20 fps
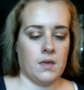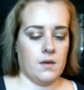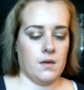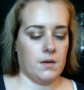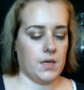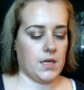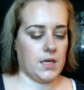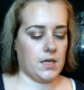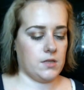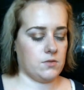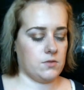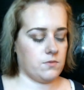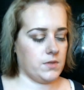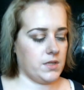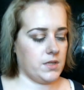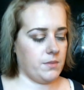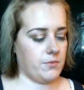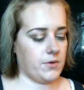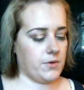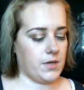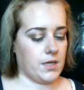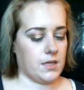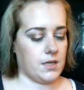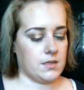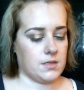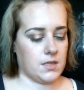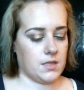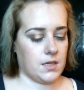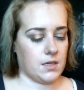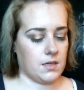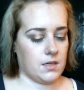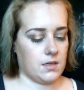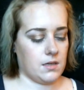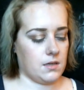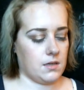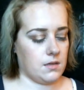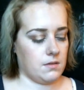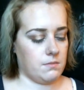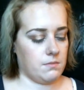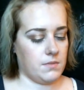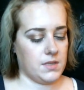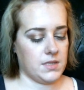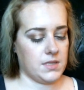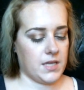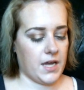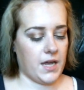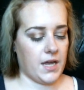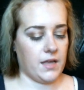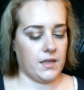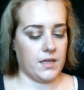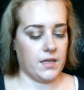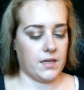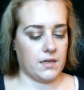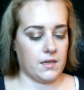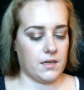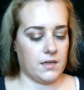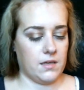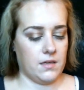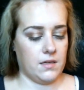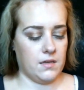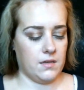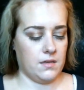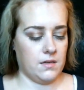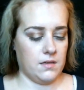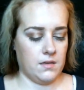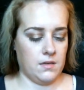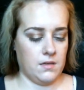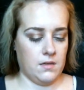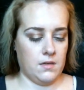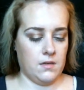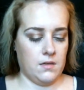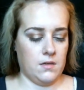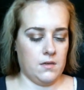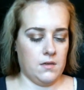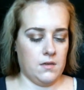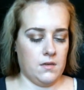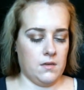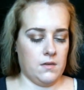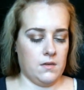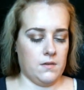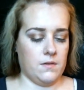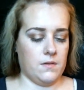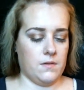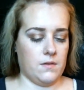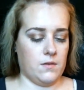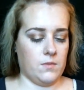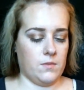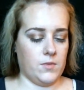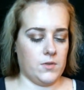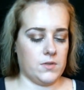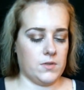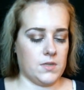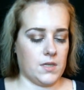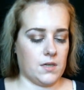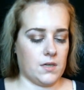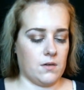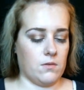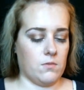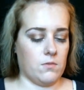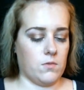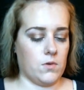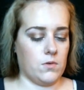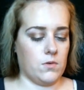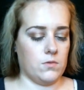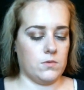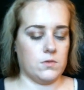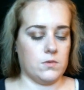And it's really pretty. It's like a metallic, almost like a rose